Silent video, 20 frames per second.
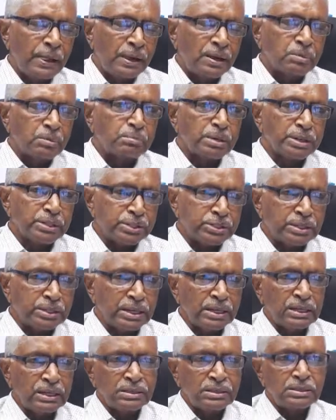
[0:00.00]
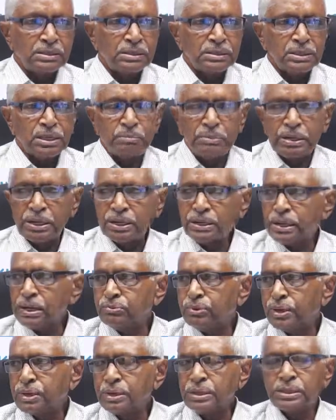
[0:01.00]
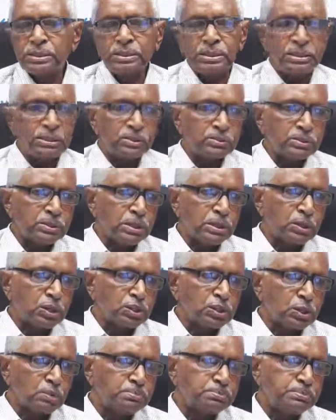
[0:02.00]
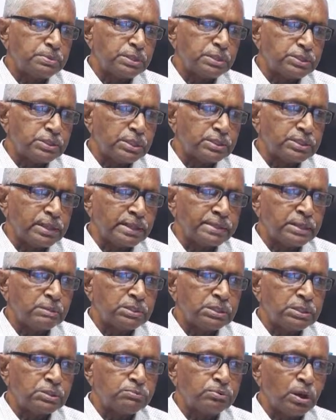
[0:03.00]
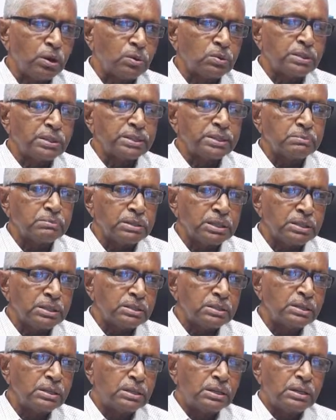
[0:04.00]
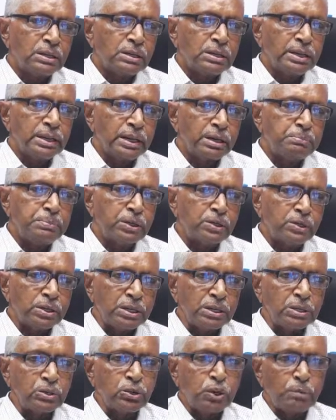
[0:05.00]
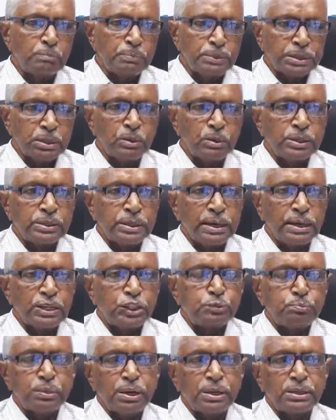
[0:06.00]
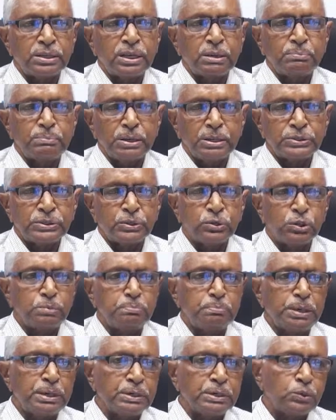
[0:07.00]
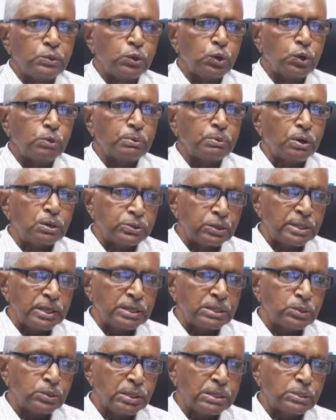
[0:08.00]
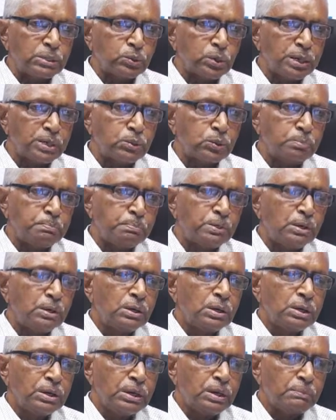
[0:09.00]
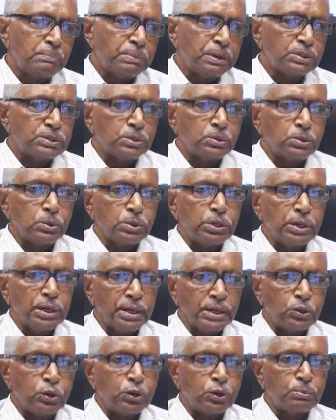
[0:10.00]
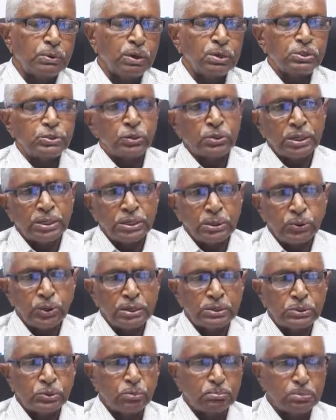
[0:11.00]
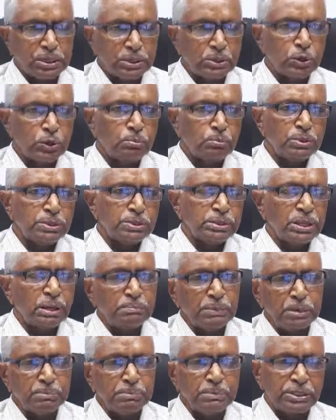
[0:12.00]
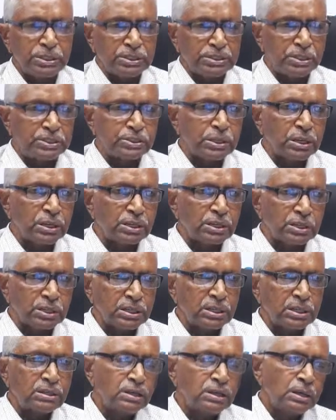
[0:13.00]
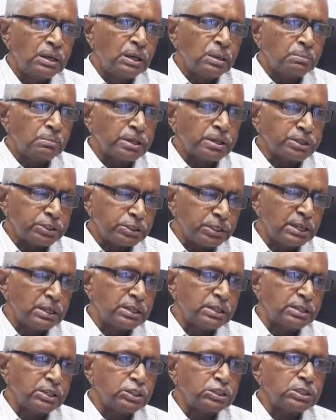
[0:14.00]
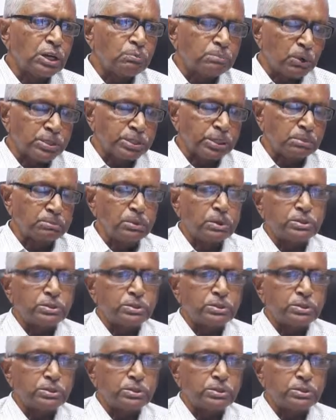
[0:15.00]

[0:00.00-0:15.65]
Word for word: But still, the medical fraternity with a lot of research activity found that even ABO incompatible transplant, a person with B group also can donate to A group. A person with A group also can donate to B group. some limitations are there, but still it is now possible.